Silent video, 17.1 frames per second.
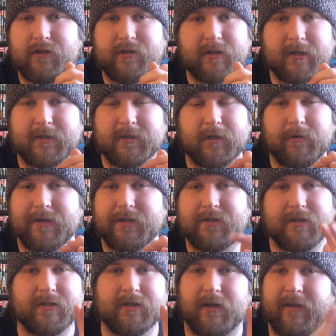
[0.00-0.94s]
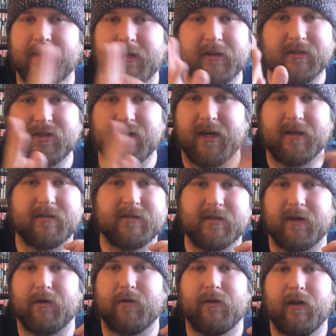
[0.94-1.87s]
discussion questions, all that good jazz.
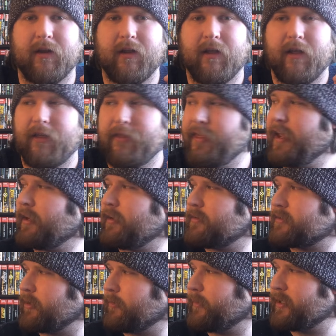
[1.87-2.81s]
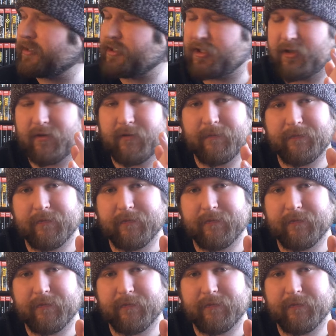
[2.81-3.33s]
So thank you so much.